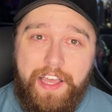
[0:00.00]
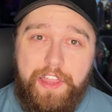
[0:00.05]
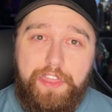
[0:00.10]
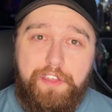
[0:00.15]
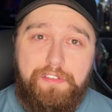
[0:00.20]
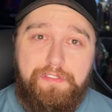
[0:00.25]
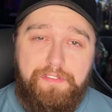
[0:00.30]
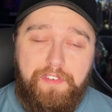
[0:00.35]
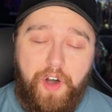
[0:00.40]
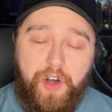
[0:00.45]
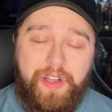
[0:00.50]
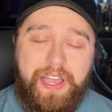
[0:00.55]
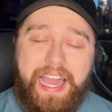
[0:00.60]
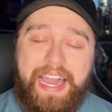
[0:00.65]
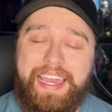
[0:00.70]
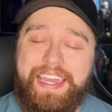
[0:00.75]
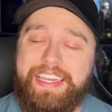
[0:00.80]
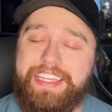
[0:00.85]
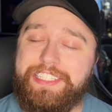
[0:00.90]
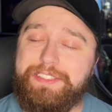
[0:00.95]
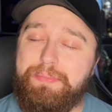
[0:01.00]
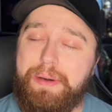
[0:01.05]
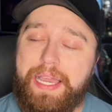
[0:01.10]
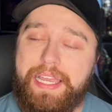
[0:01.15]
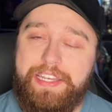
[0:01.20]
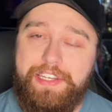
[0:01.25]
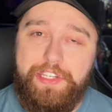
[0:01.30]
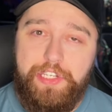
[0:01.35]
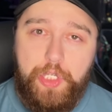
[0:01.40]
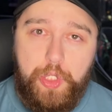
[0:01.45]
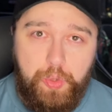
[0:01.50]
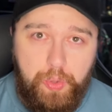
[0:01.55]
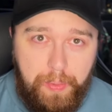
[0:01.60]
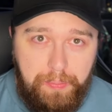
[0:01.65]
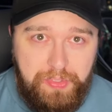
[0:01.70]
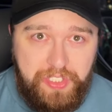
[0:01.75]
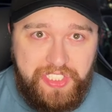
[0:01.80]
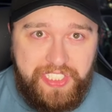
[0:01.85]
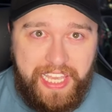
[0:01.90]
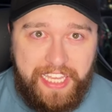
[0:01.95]
The Fall Guy is my new
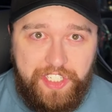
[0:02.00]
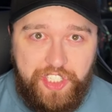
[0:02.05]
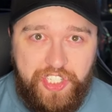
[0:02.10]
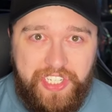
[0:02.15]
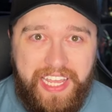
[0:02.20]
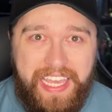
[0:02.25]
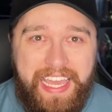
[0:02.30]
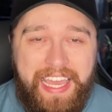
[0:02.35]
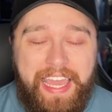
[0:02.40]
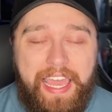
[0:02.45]
obsession